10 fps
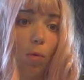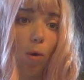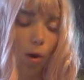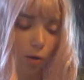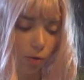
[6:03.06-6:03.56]
of
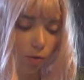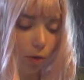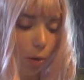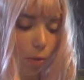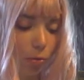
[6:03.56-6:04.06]
water
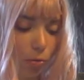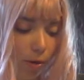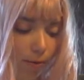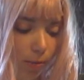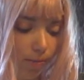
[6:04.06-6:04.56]
flowing through the
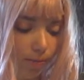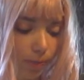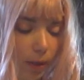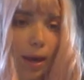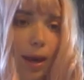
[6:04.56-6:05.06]
river.
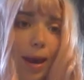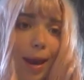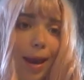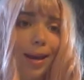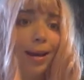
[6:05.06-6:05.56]

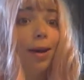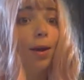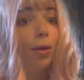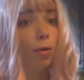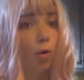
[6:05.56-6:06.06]
And
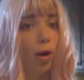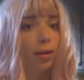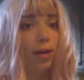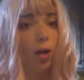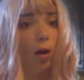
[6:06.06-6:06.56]
another one
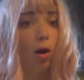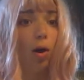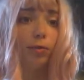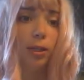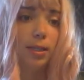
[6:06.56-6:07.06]
that you'll
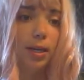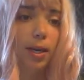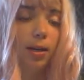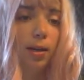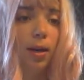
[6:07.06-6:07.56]
often
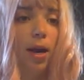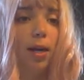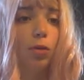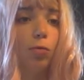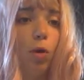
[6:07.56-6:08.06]
see
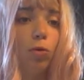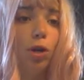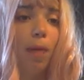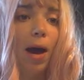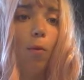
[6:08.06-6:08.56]
is
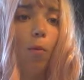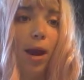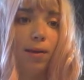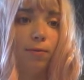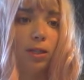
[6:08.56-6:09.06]
erosion by
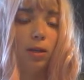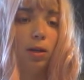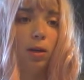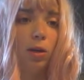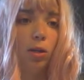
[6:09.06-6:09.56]
waves.
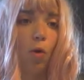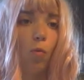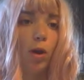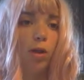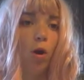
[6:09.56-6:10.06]
So
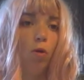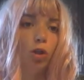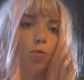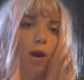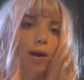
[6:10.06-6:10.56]
when the
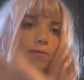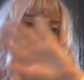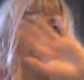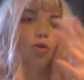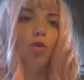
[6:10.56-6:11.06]
ocean waves
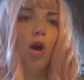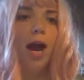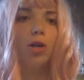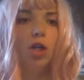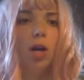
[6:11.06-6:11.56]
are
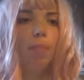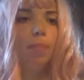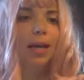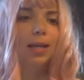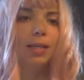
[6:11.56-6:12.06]
crashing up
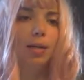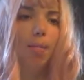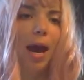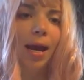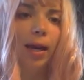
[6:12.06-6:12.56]
against a
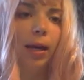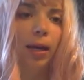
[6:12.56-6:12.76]
bank,